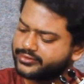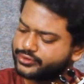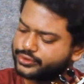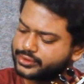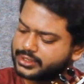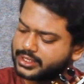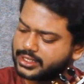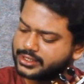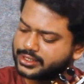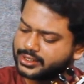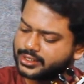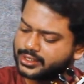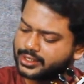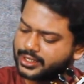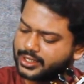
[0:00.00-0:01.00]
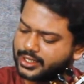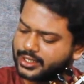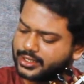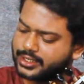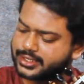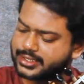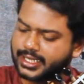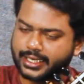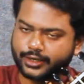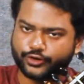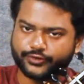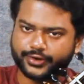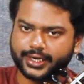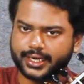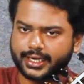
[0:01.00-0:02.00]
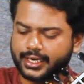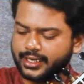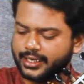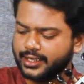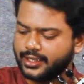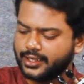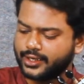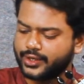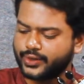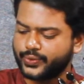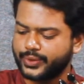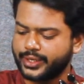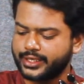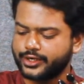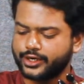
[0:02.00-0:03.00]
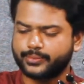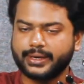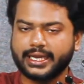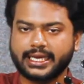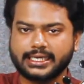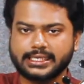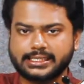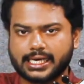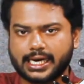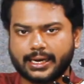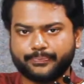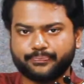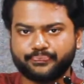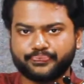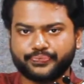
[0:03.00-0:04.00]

should touch the skin over here when you're playing Da.